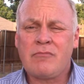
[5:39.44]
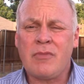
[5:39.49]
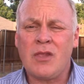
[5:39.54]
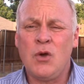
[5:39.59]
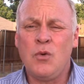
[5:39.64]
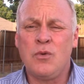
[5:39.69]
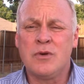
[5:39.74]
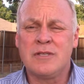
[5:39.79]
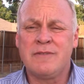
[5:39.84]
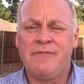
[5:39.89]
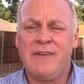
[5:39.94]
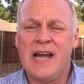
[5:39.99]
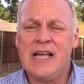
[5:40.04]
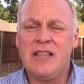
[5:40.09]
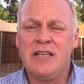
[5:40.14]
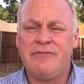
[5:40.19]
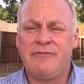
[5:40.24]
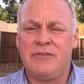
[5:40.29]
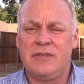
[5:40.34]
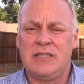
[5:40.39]
who was
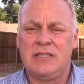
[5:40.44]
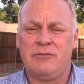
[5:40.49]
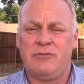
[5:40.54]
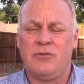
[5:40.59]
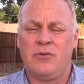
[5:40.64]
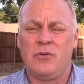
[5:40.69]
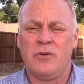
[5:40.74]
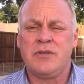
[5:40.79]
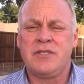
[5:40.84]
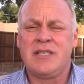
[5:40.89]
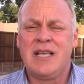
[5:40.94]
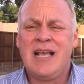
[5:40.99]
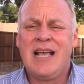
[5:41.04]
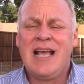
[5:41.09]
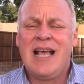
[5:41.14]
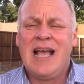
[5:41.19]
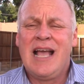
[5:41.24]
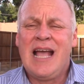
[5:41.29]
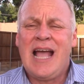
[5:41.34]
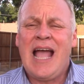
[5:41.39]
filing for divorce,
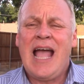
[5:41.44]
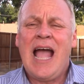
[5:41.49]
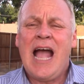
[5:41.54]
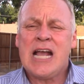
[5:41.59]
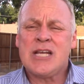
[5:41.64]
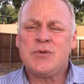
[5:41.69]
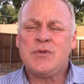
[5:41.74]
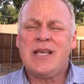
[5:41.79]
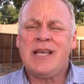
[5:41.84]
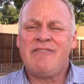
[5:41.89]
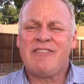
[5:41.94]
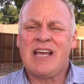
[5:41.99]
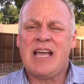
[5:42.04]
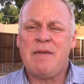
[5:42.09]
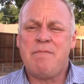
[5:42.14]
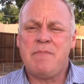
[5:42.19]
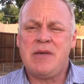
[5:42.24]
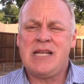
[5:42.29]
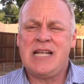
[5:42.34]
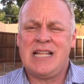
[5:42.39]
actually have
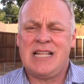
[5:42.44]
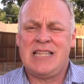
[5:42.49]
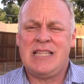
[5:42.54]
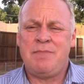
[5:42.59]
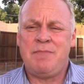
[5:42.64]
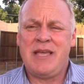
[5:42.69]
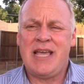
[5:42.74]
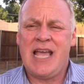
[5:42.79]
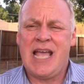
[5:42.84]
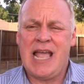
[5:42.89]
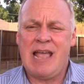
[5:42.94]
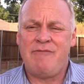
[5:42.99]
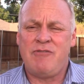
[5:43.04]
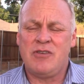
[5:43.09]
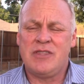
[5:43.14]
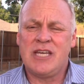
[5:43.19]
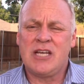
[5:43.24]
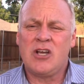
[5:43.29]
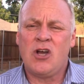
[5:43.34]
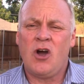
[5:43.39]
committed the
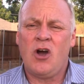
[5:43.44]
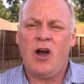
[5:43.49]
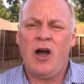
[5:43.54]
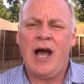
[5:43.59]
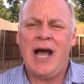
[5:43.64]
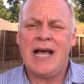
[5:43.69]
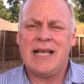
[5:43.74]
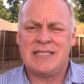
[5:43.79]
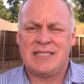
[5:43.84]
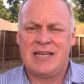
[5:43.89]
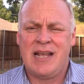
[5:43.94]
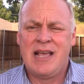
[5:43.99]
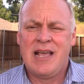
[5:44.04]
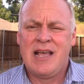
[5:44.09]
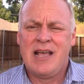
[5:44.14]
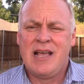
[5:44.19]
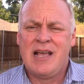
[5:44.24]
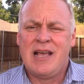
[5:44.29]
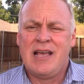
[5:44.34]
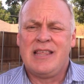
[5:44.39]
behavior that caused
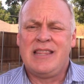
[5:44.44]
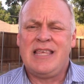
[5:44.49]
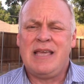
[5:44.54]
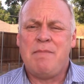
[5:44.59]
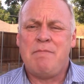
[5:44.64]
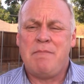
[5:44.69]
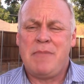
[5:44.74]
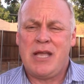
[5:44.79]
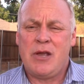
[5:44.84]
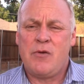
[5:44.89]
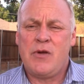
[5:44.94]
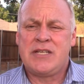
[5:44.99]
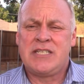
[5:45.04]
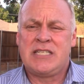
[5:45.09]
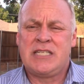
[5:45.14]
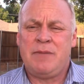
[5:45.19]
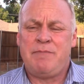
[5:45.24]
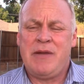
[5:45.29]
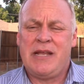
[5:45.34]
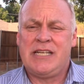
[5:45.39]
the marriage
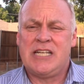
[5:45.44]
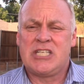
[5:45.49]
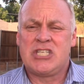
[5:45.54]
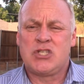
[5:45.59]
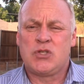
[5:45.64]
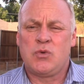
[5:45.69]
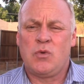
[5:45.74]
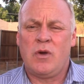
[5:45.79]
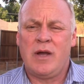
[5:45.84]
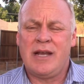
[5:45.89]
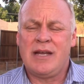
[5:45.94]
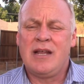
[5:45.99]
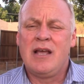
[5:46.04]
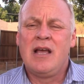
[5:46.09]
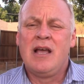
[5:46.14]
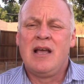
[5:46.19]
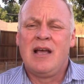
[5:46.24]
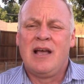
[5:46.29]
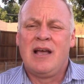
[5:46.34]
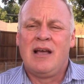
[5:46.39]
to be destroyed.
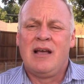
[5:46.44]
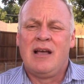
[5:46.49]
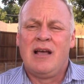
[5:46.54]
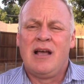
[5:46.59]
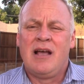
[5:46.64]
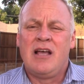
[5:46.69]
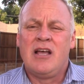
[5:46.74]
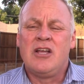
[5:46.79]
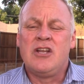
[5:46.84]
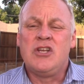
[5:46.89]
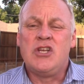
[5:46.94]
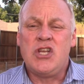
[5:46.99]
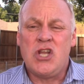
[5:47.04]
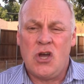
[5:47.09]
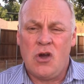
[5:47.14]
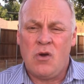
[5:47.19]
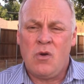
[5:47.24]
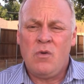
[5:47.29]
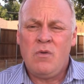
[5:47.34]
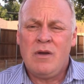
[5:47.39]

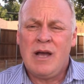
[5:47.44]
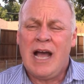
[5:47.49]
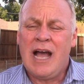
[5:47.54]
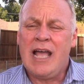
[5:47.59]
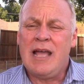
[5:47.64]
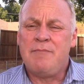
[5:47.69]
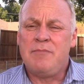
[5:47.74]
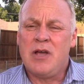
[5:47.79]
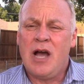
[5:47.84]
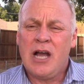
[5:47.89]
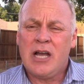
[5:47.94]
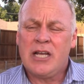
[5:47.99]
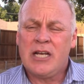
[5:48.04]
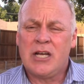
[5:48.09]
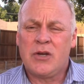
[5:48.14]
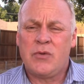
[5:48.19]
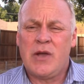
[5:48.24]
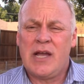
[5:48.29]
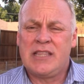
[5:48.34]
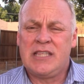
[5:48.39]
No, I am not going
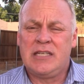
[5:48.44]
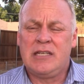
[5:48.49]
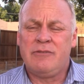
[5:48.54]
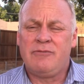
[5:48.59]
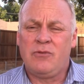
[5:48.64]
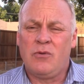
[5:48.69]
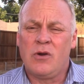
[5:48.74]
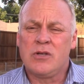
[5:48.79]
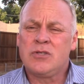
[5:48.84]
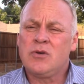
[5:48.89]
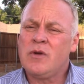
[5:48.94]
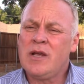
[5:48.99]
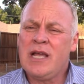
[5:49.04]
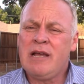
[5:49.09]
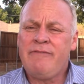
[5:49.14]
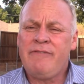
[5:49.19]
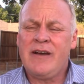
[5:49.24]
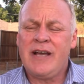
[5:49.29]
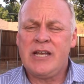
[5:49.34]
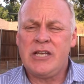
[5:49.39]
to grant the divorce, or
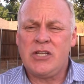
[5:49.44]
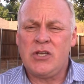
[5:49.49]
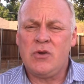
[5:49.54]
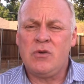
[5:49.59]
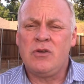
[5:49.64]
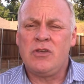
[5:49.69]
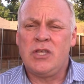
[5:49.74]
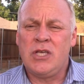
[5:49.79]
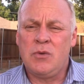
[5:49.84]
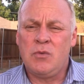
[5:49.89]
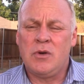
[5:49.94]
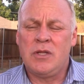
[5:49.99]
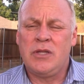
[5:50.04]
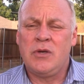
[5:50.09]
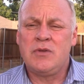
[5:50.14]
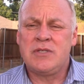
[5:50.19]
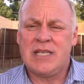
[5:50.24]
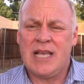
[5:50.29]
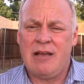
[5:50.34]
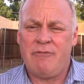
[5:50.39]
if I do, you will
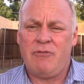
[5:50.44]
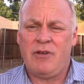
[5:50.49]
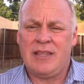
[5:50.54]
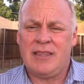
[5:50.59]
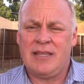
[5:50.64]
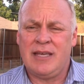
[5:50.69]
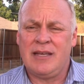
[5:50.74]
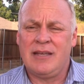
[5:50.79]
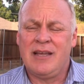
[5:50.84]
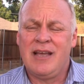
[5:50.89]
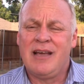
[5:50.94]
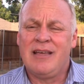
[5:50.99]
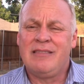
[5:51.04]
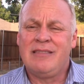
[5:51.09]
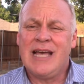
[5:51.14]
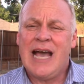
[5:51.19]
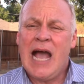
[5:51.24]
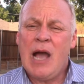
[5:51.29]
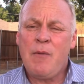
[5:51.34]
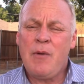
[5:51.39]
lose everything.
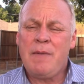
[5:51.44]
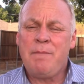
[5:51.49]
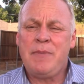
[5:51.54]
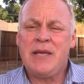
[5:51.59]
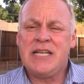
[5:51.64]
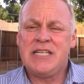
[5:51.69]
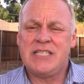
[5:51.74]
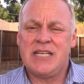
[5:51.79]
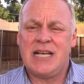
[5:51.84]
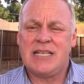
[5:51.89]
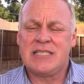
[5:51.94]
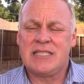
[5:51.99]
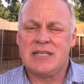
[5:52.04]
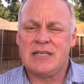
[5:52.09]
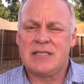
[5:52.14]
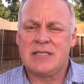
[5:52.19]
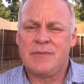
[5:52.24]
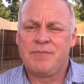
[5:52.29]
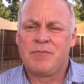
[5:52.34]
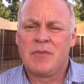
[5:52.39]
That would be
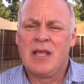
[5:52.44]
justice.